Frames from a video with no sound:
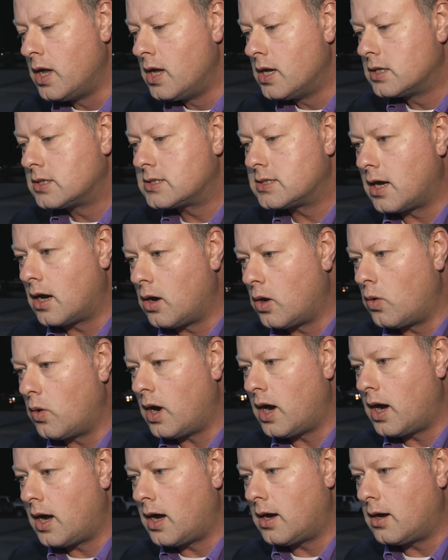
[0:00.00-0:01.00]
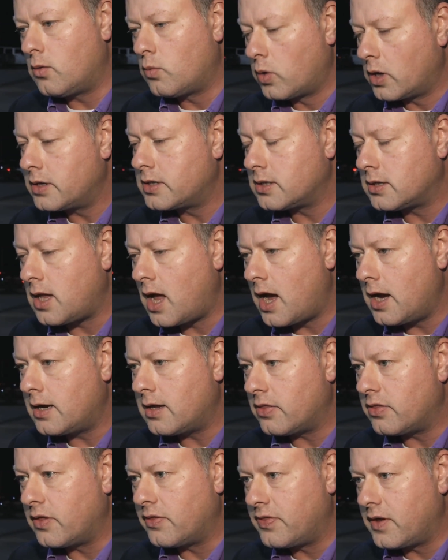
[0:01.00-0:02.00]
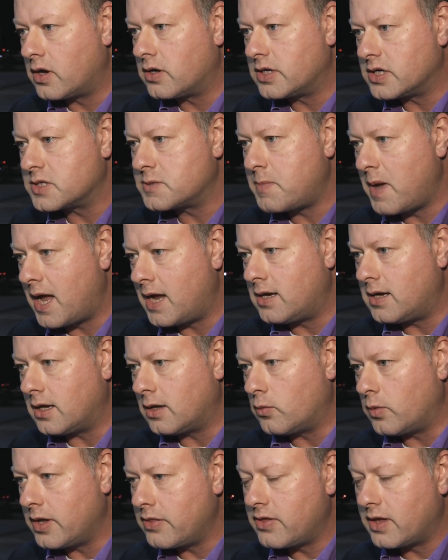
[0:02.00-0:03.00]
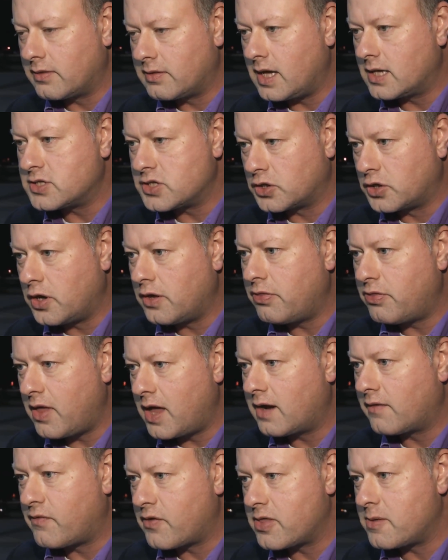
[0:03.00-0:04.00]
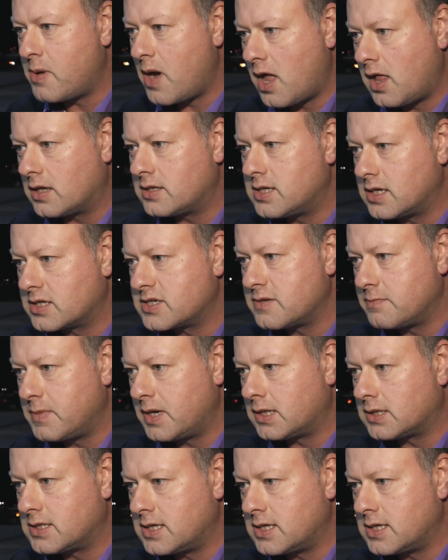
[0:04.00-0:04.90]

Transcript: So uh, we're delighted that they're disbanding. We think that's a good thing for the politics of Middle